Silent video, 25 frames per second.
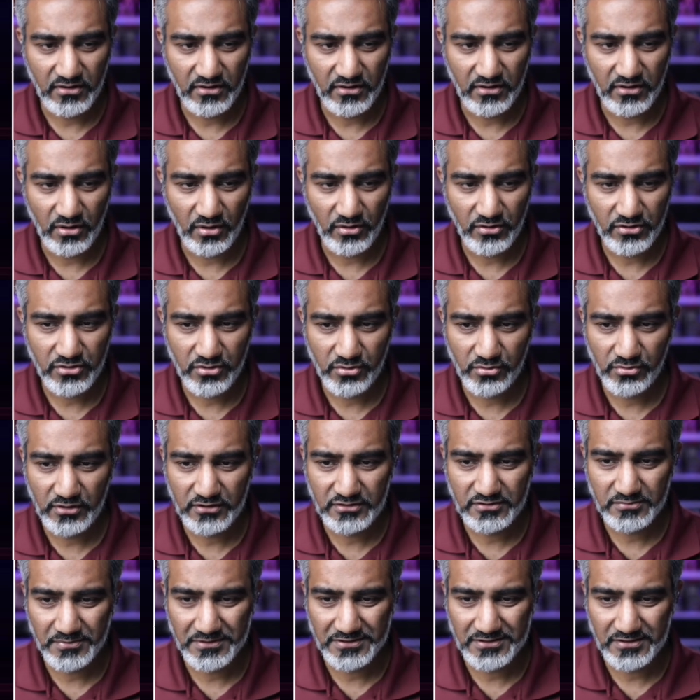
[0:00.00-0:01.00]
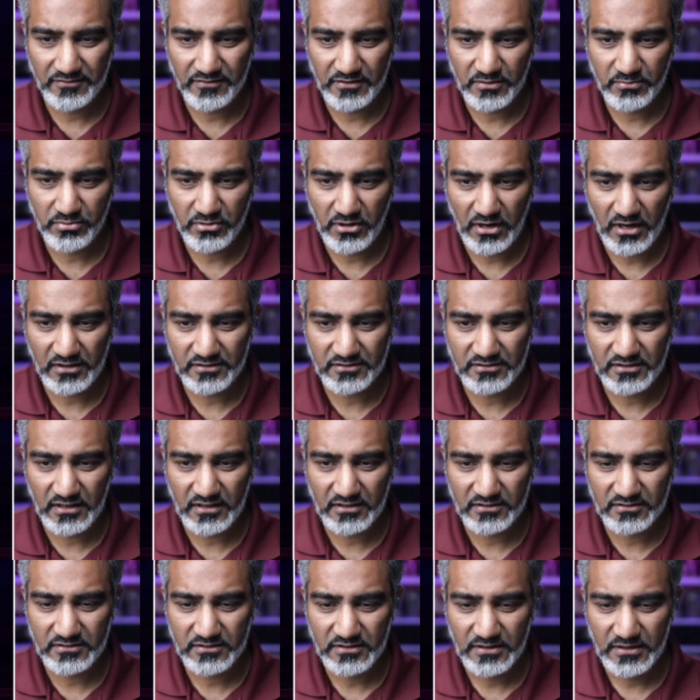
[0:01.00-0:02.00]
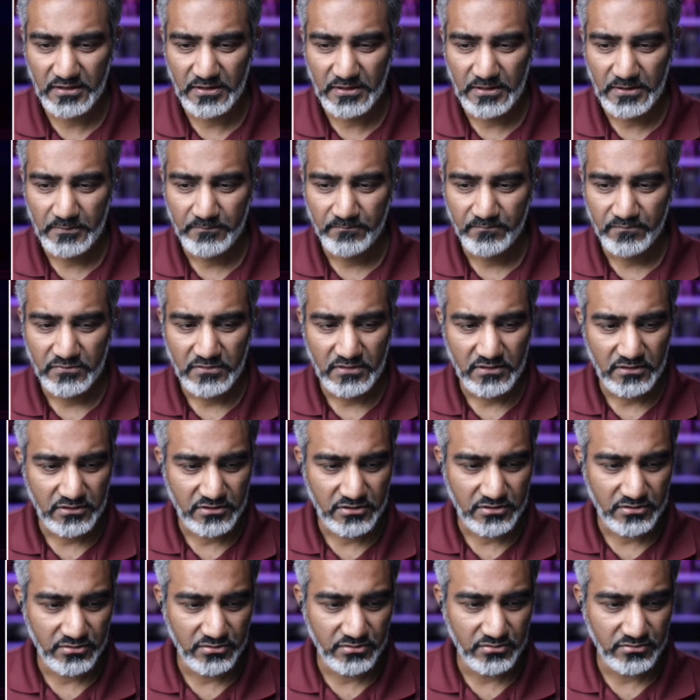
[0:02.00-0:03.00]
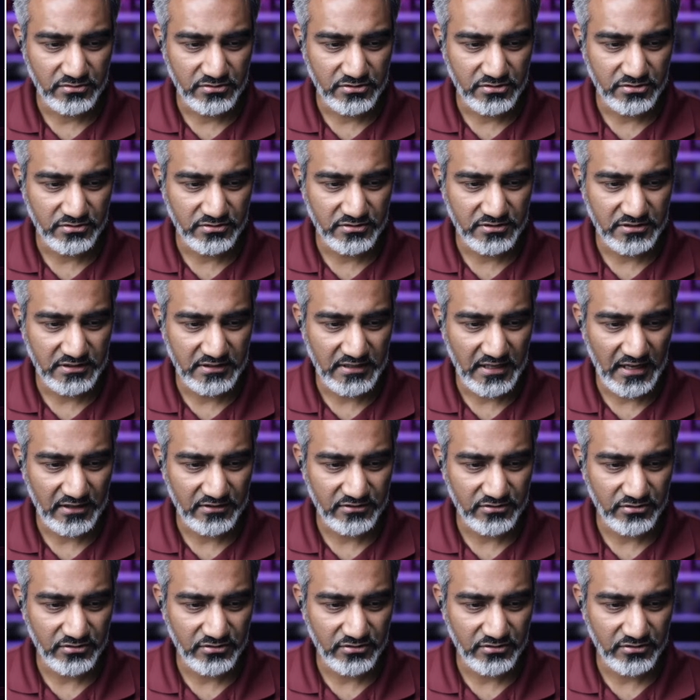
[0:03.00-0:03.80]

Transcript: go through a specific process to see that.